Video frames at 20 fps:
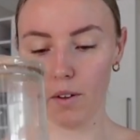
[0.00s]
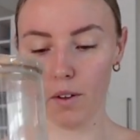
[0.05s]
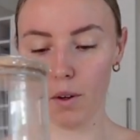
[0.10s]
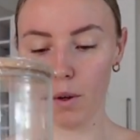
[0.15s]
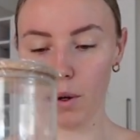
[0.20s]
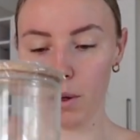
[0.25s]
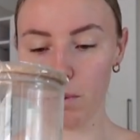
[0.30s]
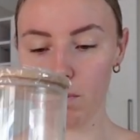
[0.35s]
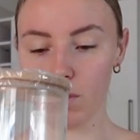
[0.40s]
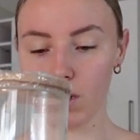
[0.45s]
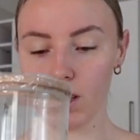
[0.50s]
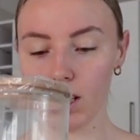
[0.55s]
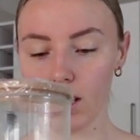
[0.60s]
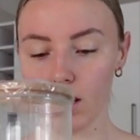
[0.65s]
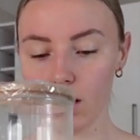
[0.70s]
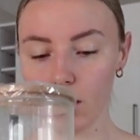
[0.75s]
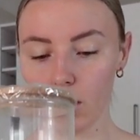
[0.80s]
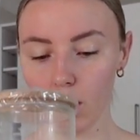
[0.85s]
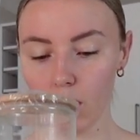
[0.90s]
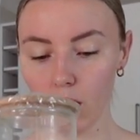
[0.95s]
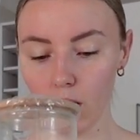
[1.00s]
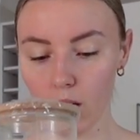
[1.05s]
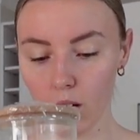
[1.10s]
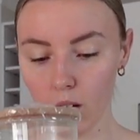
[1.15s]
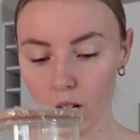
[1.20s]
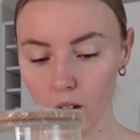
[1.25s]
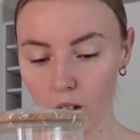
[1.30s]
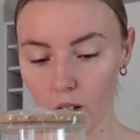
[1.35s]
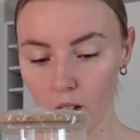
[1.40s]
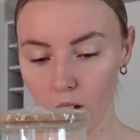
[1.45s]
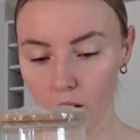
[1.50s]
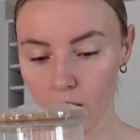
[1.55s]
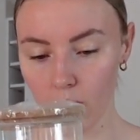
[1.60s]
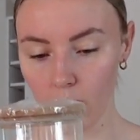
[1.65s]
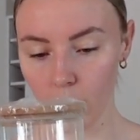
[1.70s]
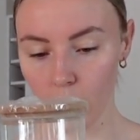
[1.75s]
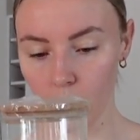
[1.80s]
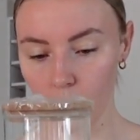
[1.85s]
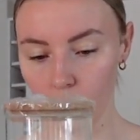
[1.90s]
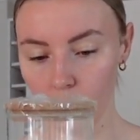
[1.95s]
Hopefully
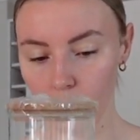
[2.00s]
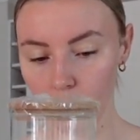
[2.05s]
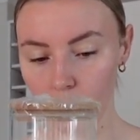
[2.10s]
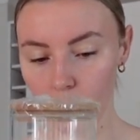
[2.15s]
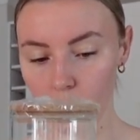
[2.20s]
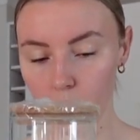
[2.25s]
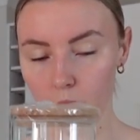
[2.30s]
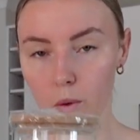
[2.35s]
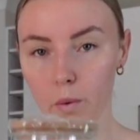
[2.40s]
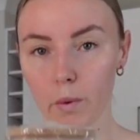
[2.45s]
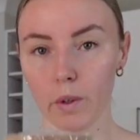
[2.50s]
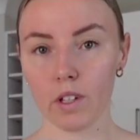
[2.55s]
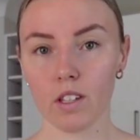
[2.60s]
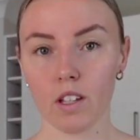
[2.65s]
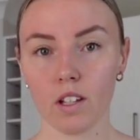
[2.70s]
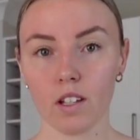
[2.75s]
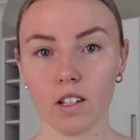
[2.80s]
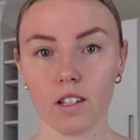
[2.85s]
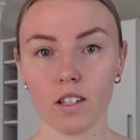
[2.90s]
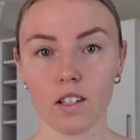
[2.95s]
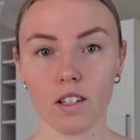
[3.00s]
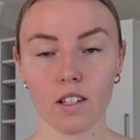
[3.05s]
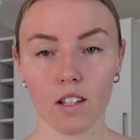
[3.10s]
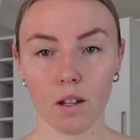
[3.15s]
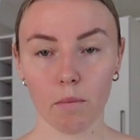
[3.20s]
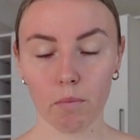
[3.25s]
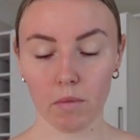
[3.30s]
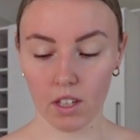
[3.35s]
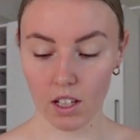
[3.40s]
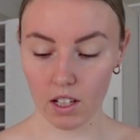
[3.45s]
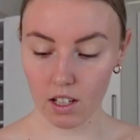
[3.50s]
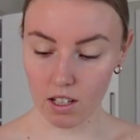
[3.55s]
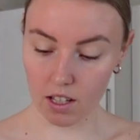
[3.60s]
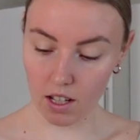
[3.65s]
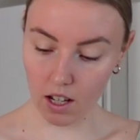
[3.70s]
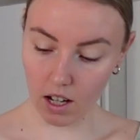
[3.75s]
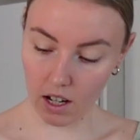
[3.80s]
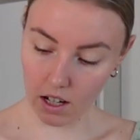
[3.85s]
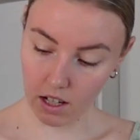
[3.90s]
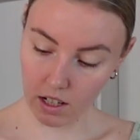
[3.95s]
we see something
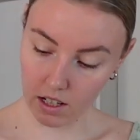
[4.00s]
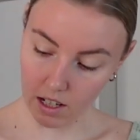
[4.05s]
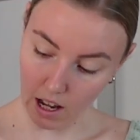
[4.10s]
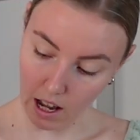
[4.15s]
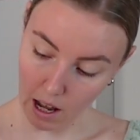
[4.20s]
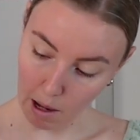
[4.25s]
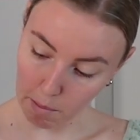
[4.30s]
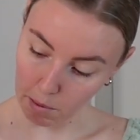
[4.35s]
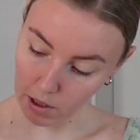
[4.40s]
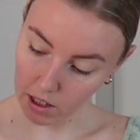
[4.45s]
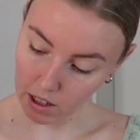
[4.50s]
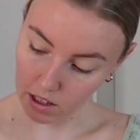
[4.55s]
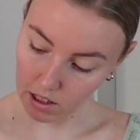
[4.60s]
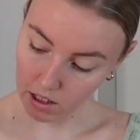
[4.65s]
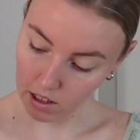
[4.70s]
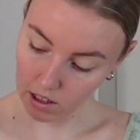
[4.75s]
starting to happen